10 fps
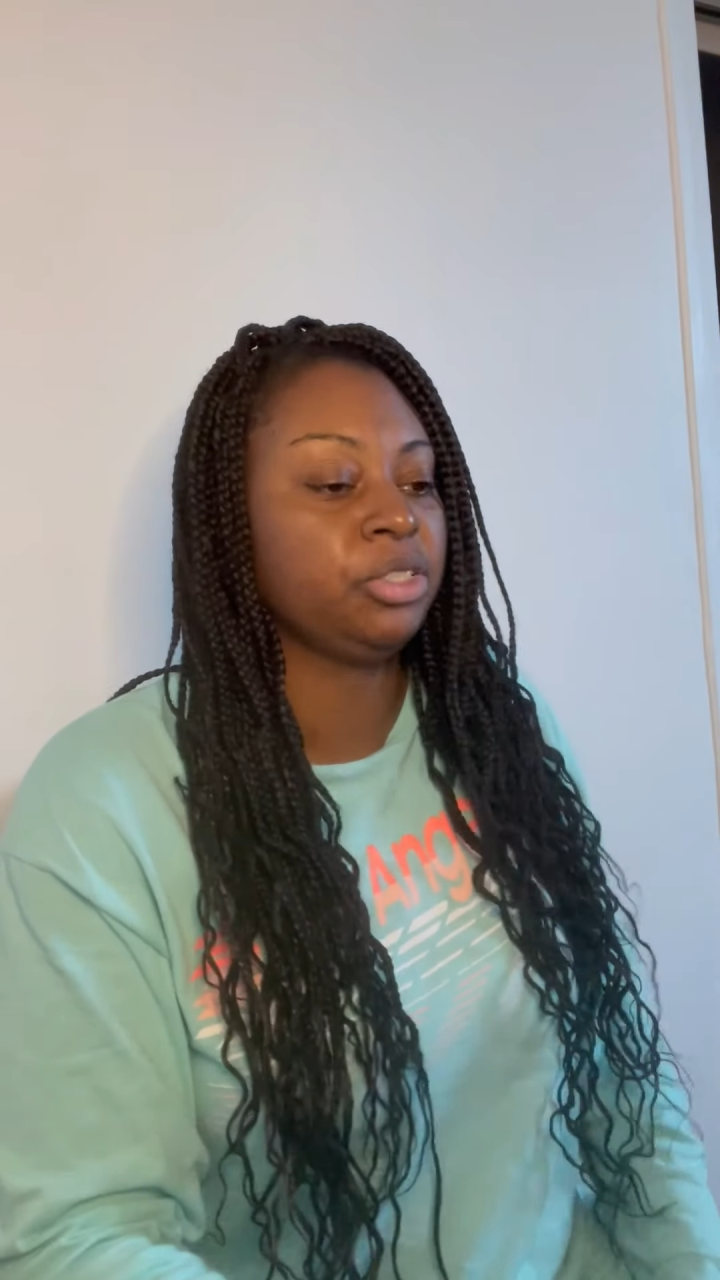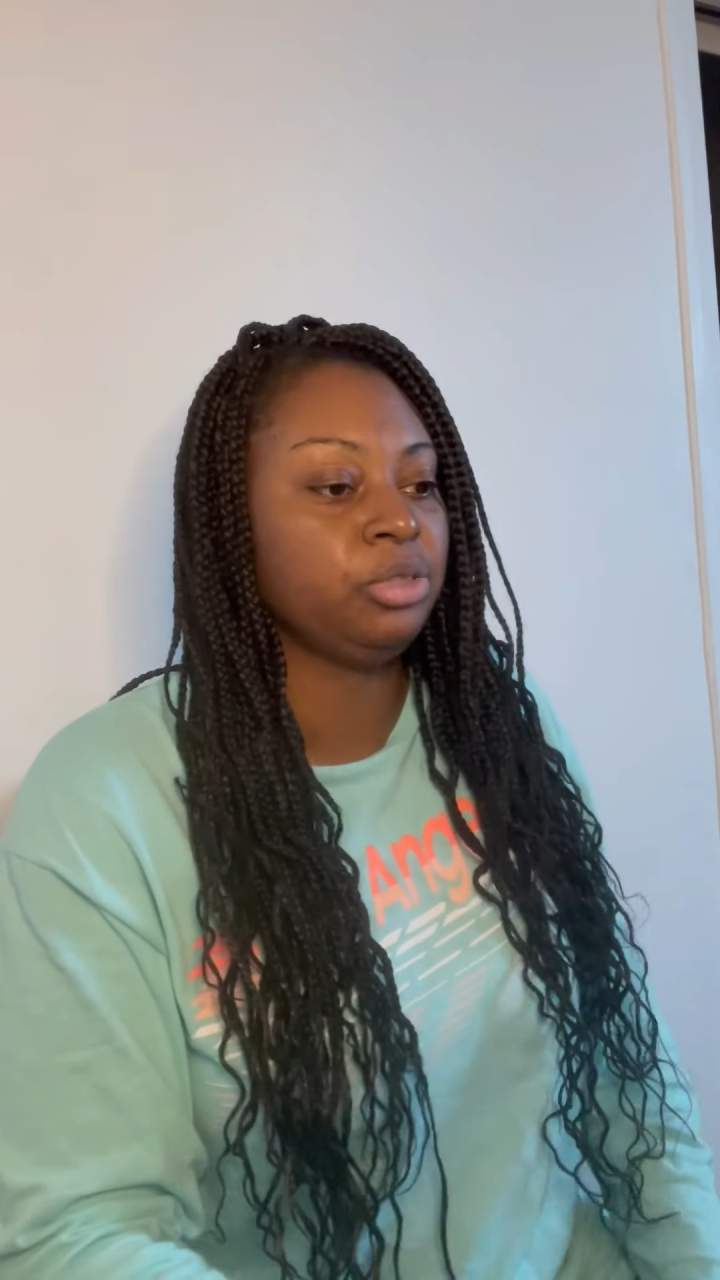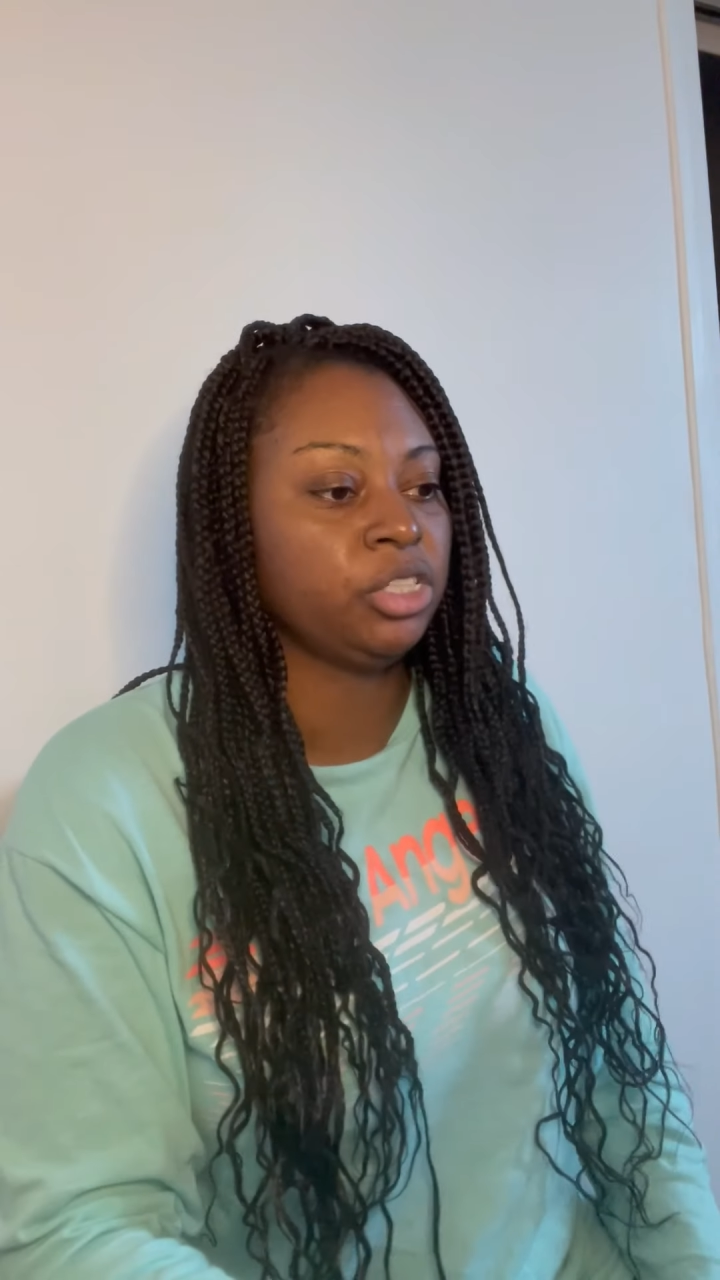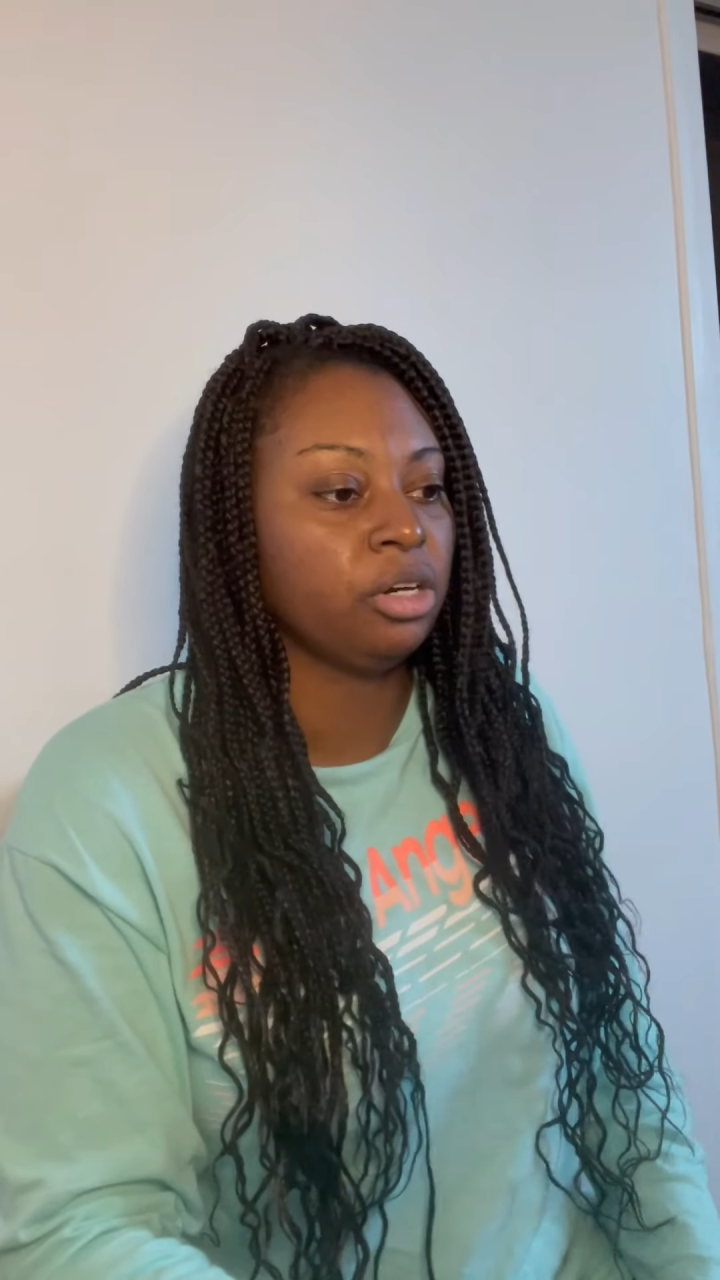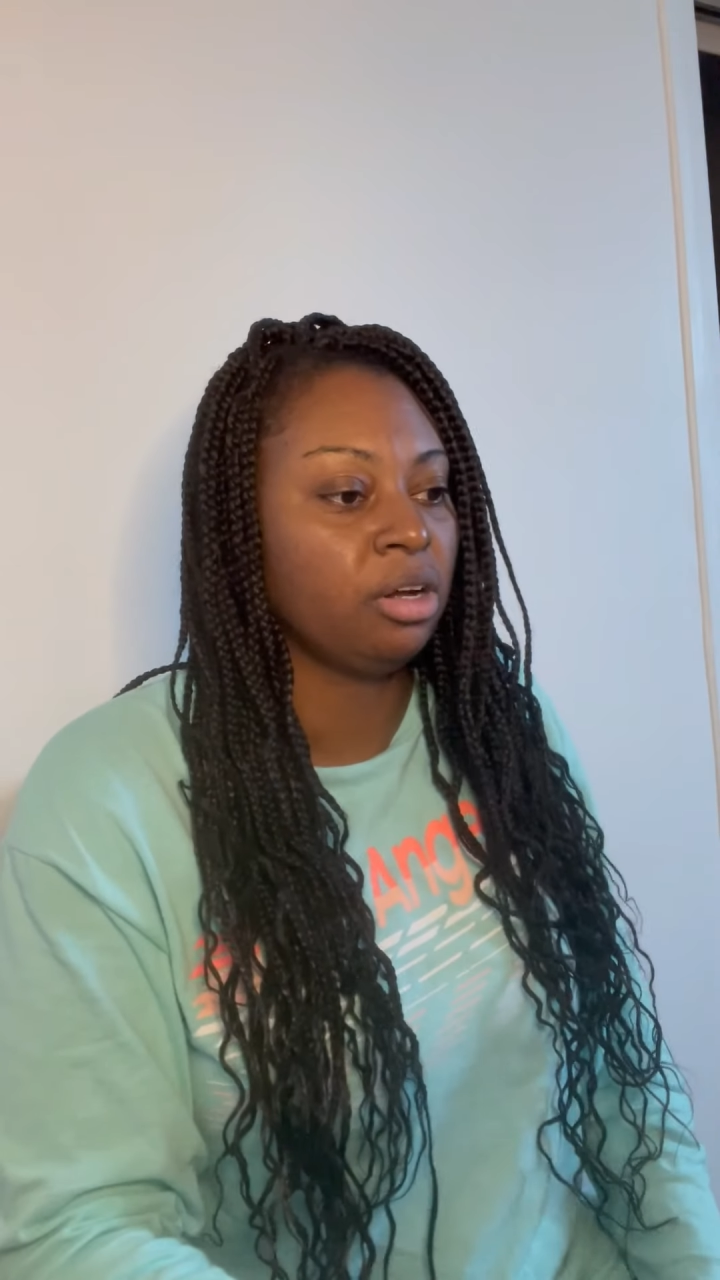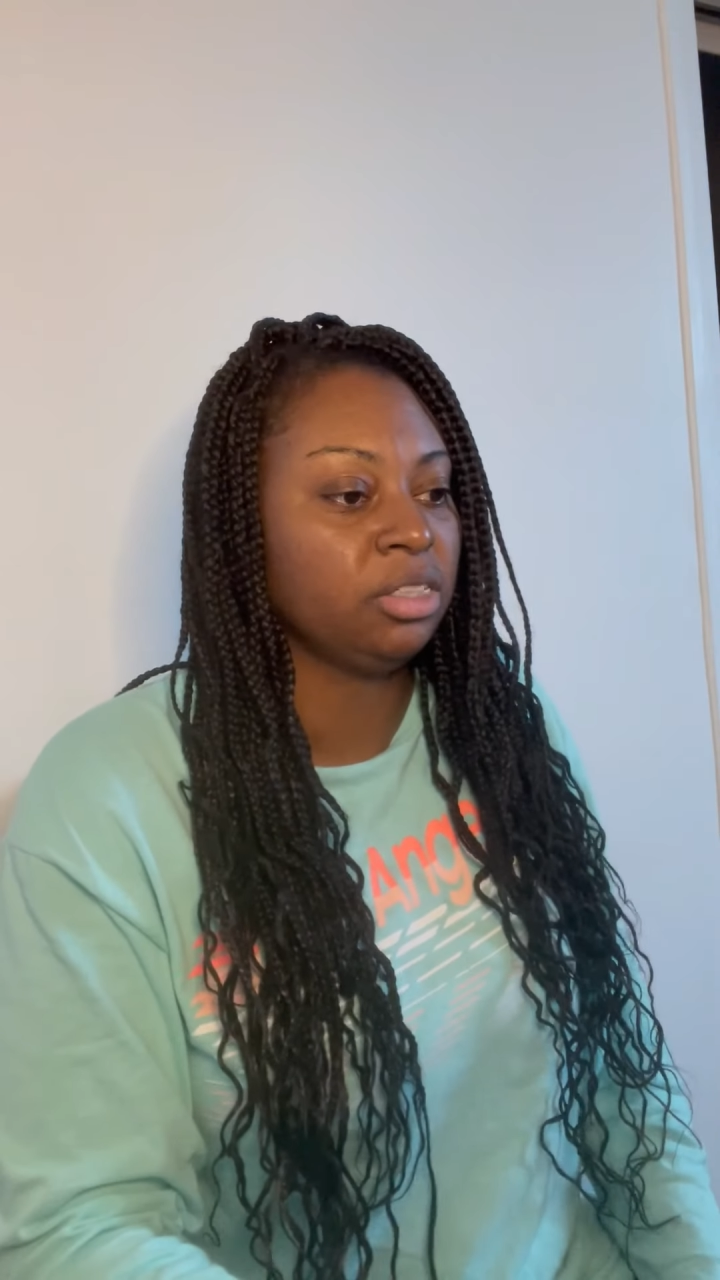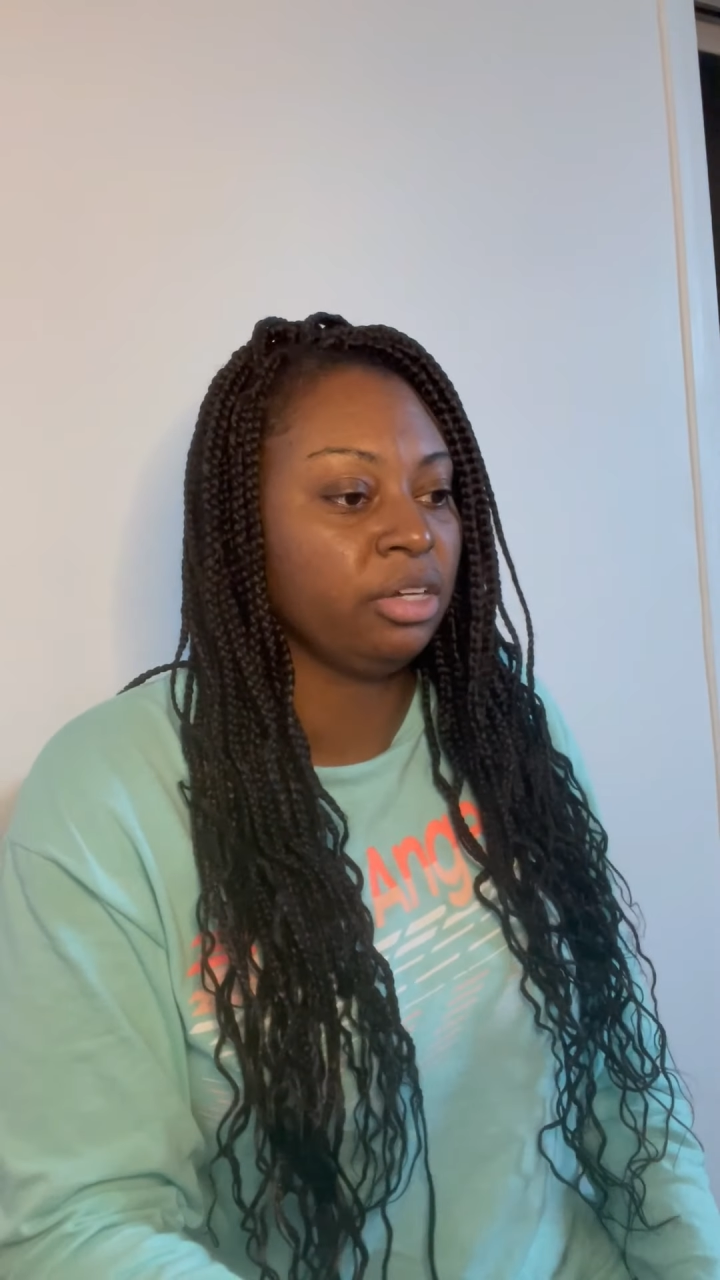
which you should all